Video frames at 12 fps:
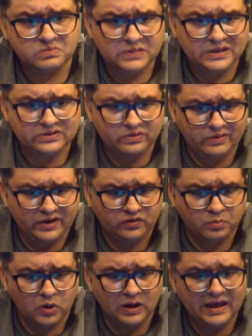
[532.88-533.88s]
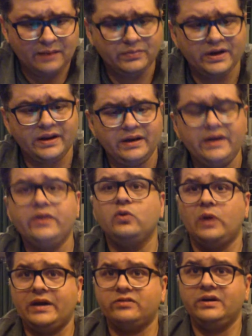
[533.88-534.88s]
It's a very small app that I need
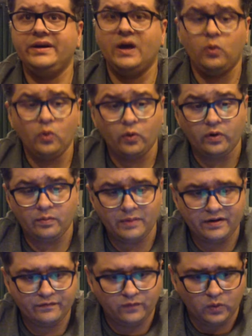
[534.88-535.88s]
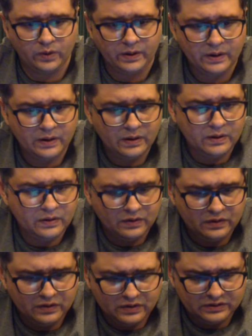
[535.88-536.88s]
to actually download on my phone.
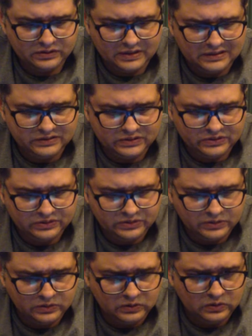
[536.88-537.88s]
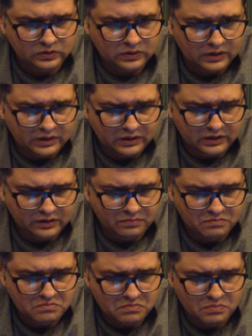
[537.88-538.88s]
So I'll just do
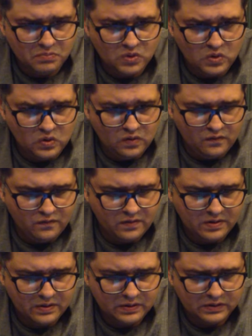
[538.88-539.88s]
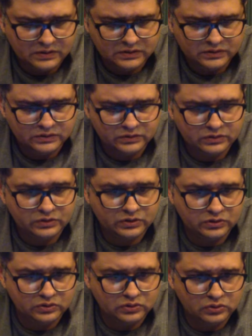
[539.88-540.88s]
move
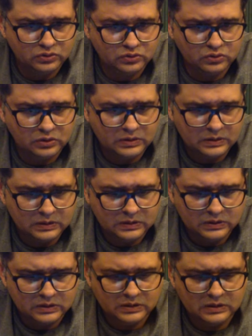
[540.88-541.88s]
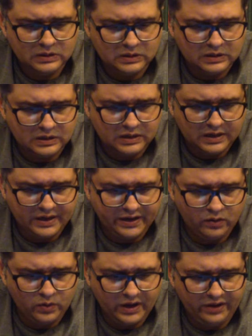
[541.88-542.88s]
to
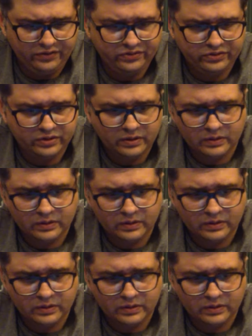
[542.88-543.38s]
iOS.